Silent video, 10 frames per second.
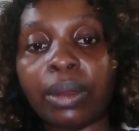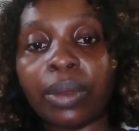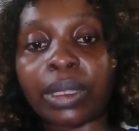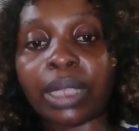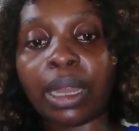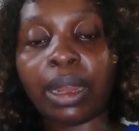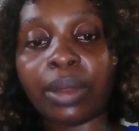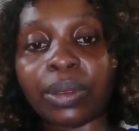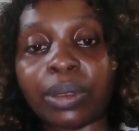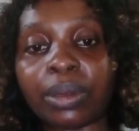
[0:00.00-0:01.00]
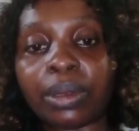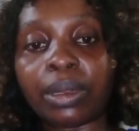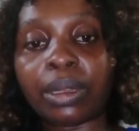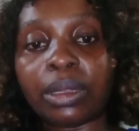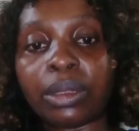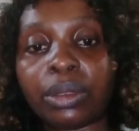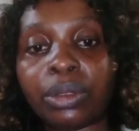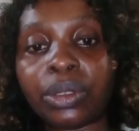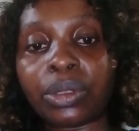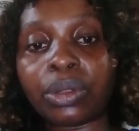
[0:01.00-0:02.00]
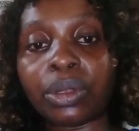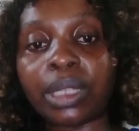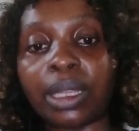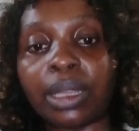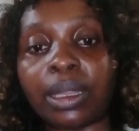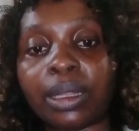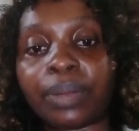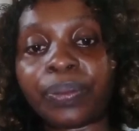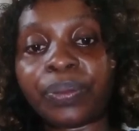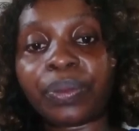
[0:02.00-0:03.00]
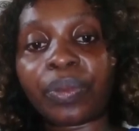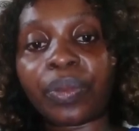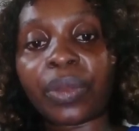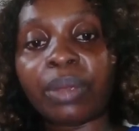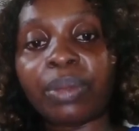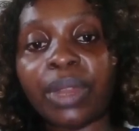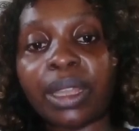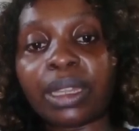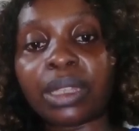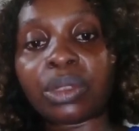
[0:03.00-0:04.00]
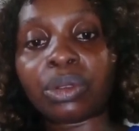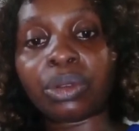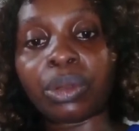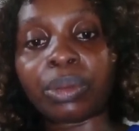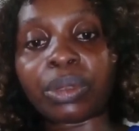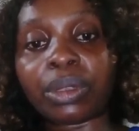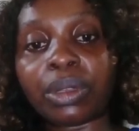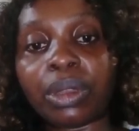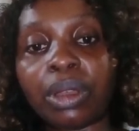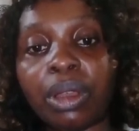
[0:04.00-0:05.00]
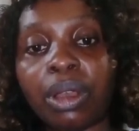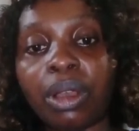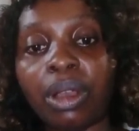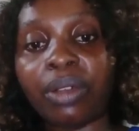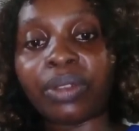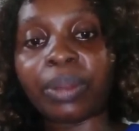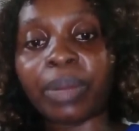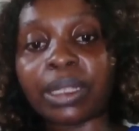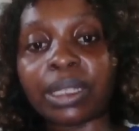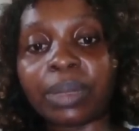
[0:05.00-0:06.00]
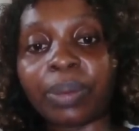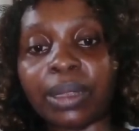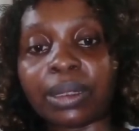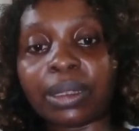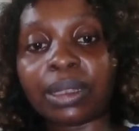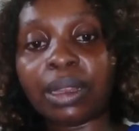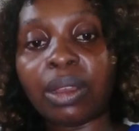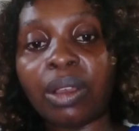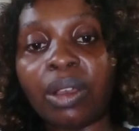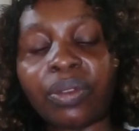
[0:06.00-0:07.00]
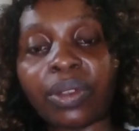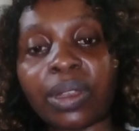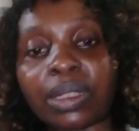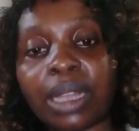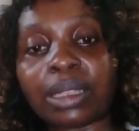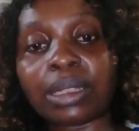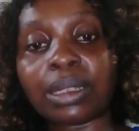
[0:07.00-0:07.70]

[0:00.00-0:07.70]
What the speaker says: was aroused due to the breaking into groups of the participants. Of course, that